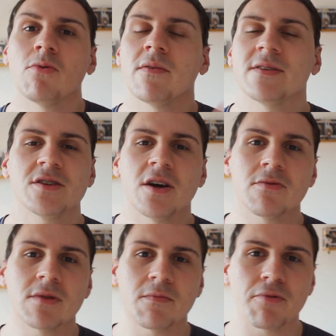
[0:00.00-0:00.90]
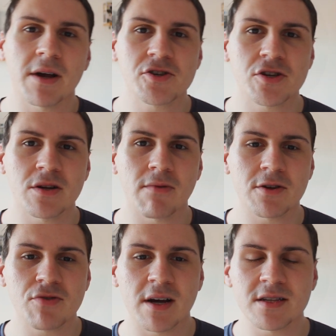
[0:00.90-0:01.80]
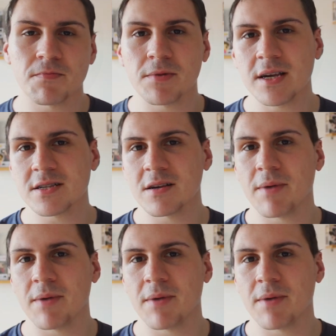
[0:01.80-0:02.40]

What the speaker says: with internal depression while trying to please